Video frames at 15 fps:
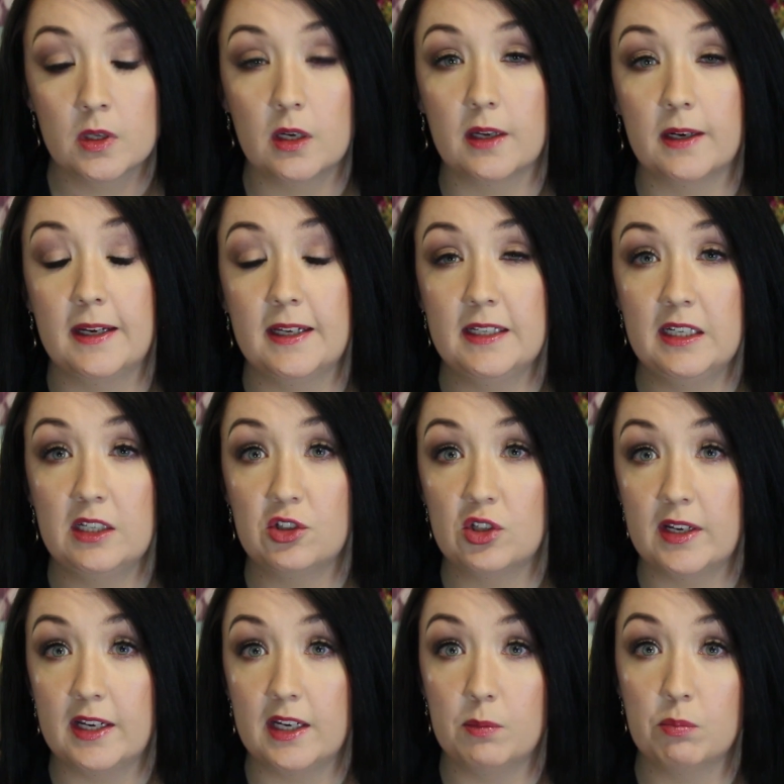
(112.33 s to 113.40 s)
and
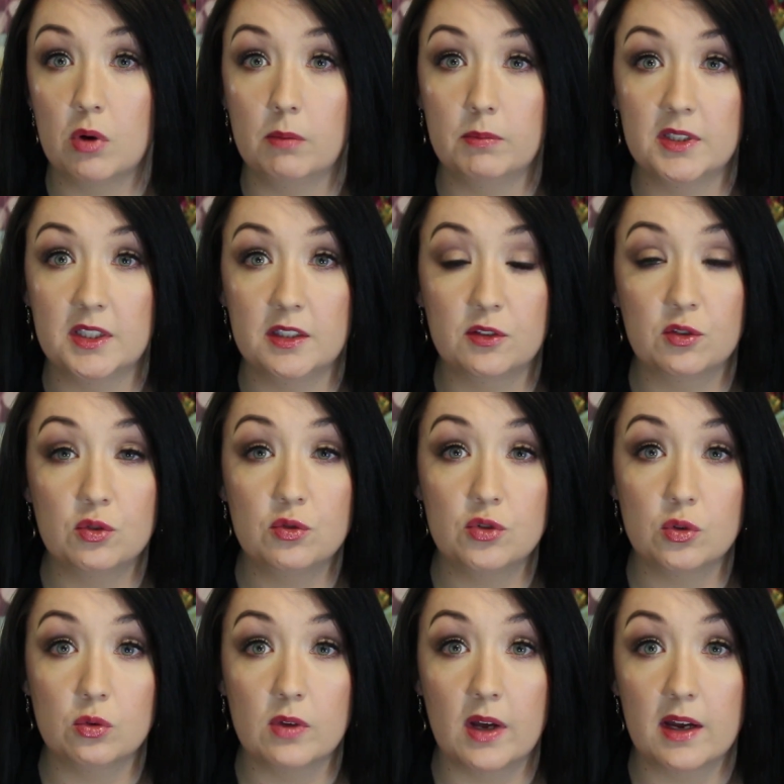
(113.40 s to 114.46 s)
LHA promises to
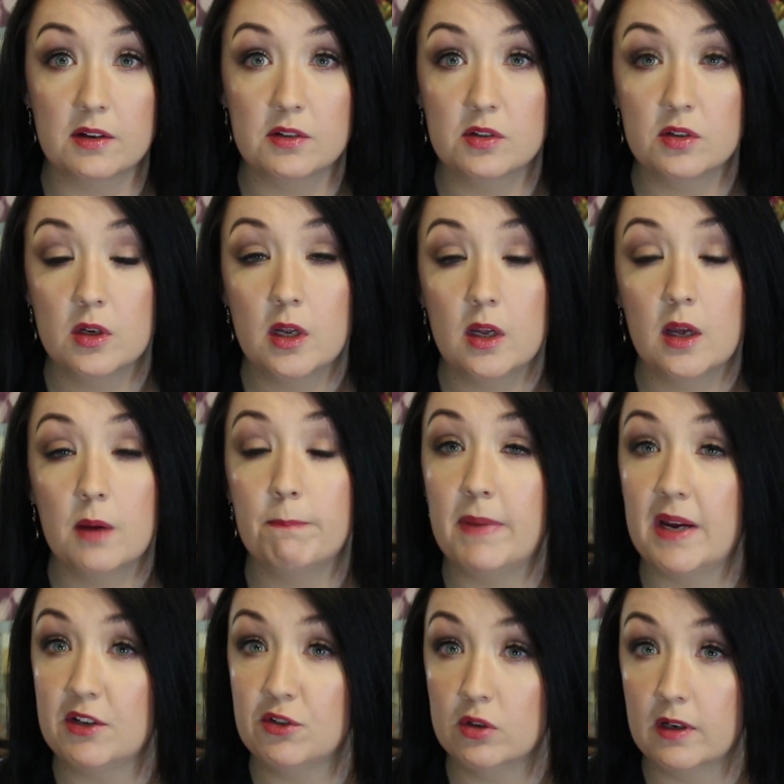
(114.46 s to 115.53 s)
do that
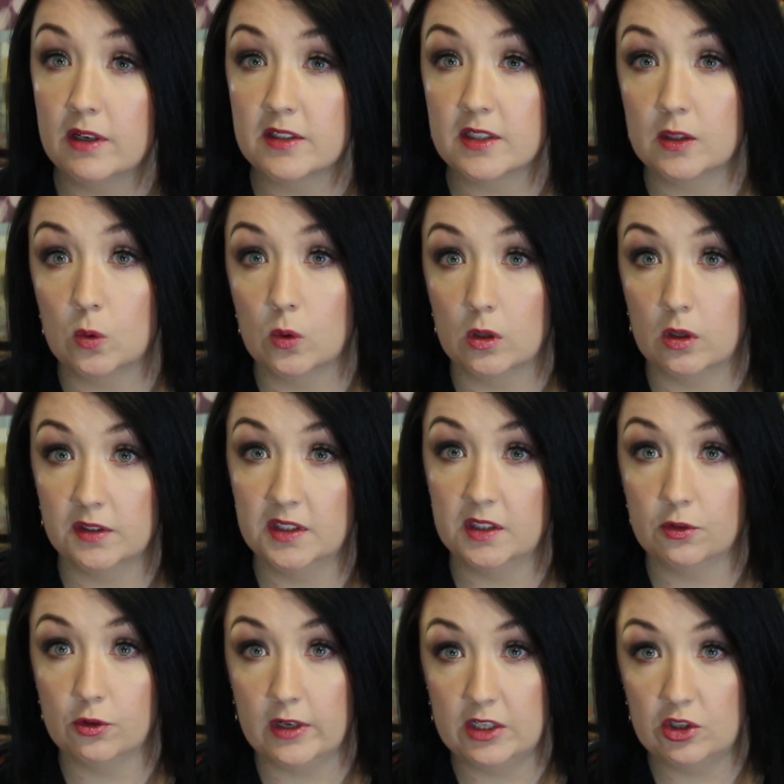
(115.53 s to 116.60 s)
better and at lower
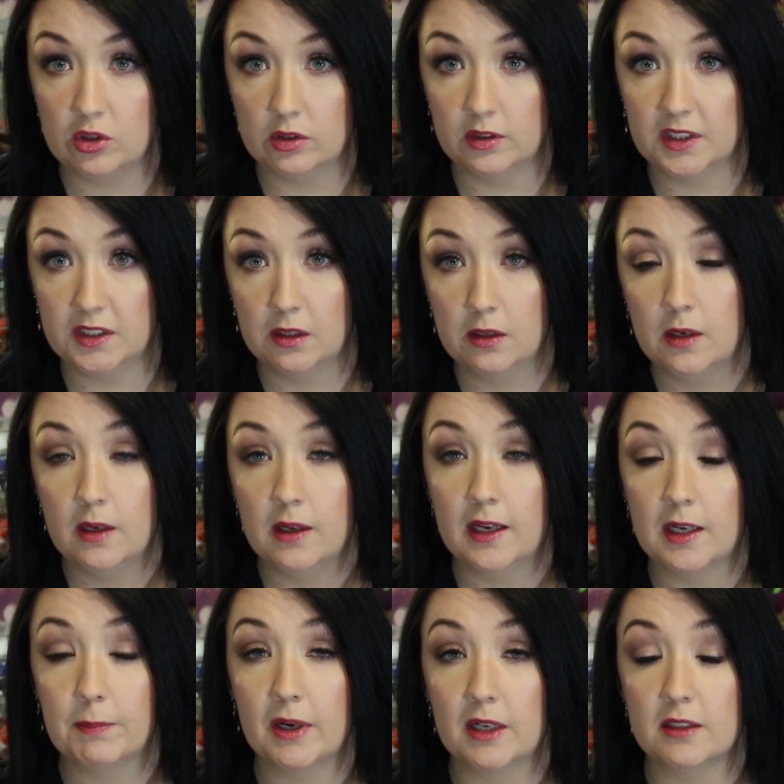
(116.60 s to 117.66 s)
concentrations,
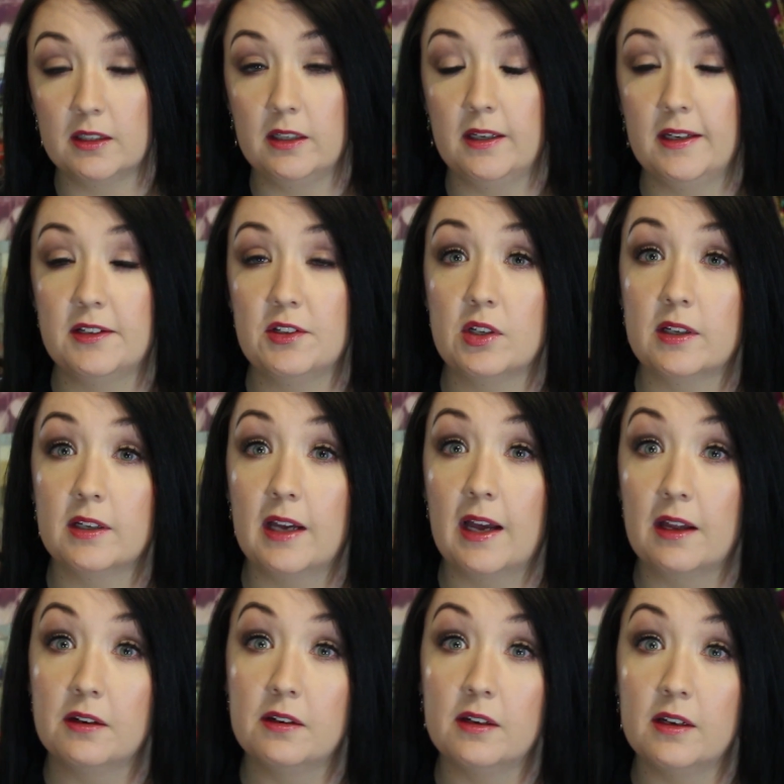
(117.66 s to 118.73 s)
and apparently it
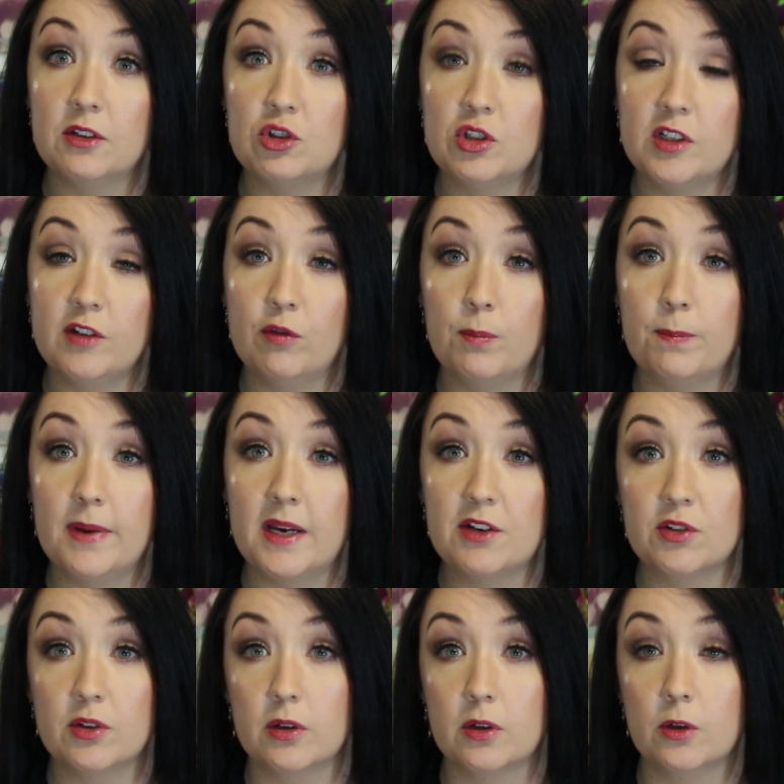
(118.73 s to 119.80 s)
can achieve
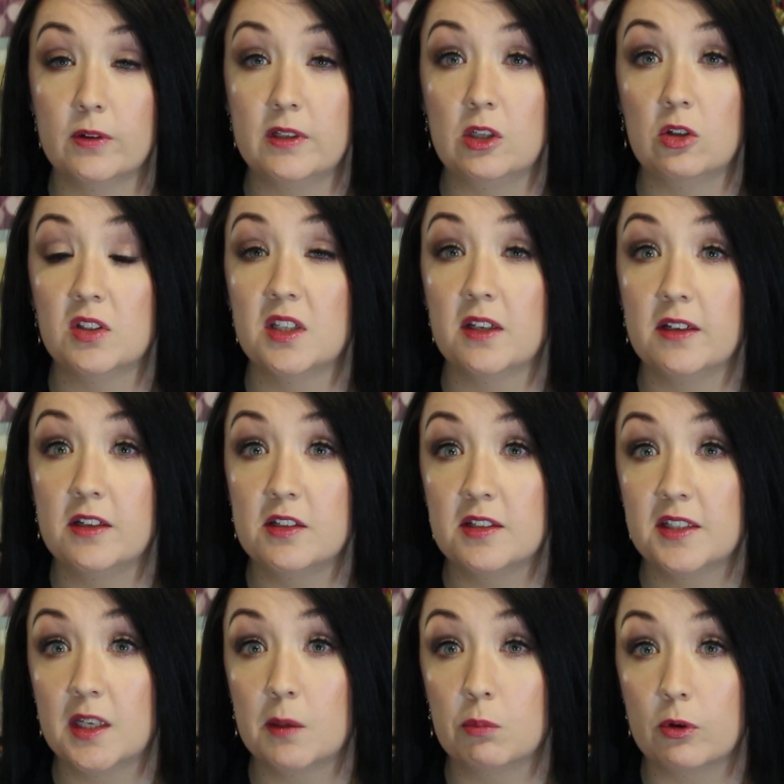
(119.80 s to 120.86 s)
better craniosite
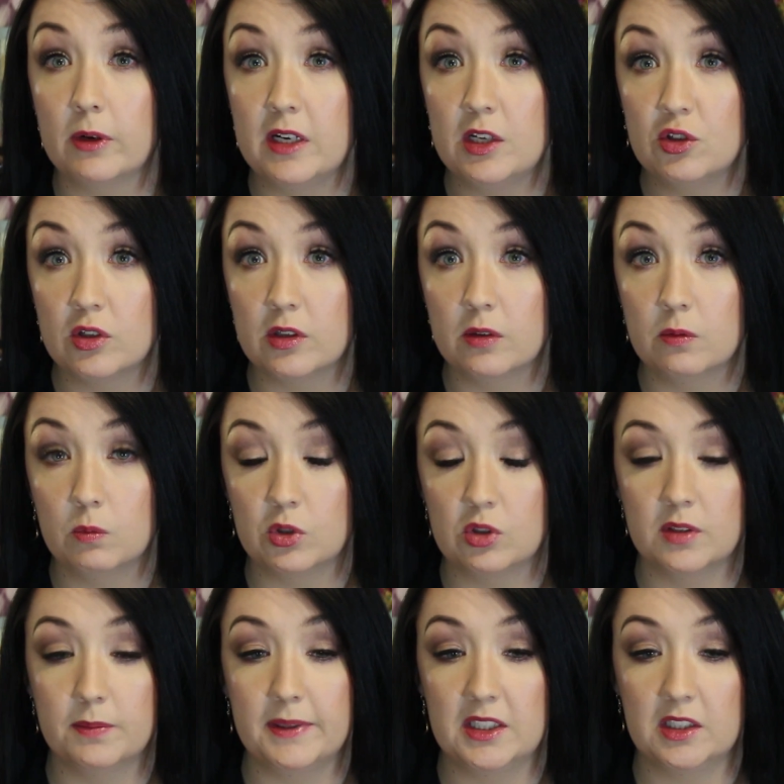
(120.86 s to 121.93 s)
separation,
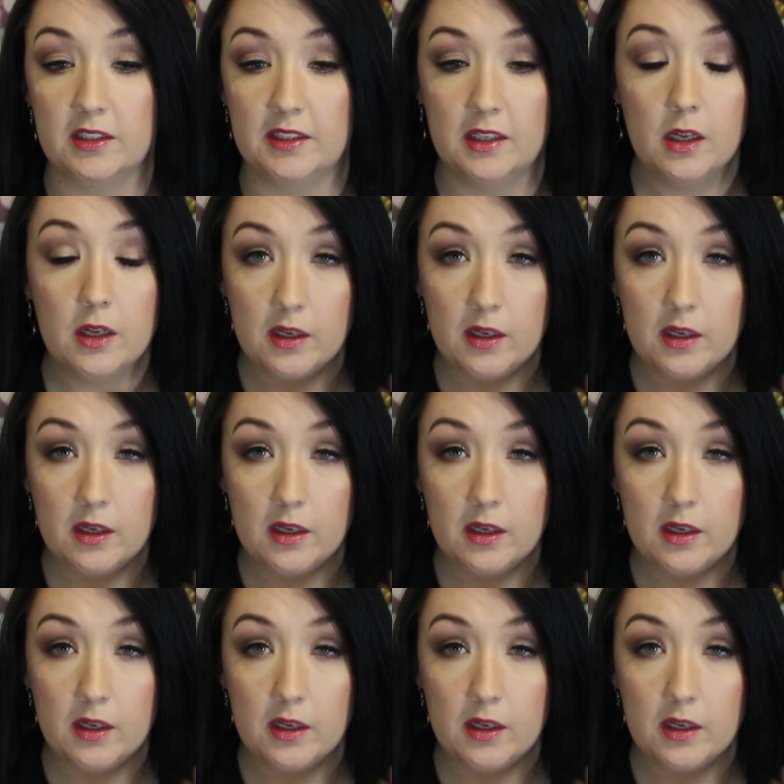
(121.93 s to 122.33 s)
which is basically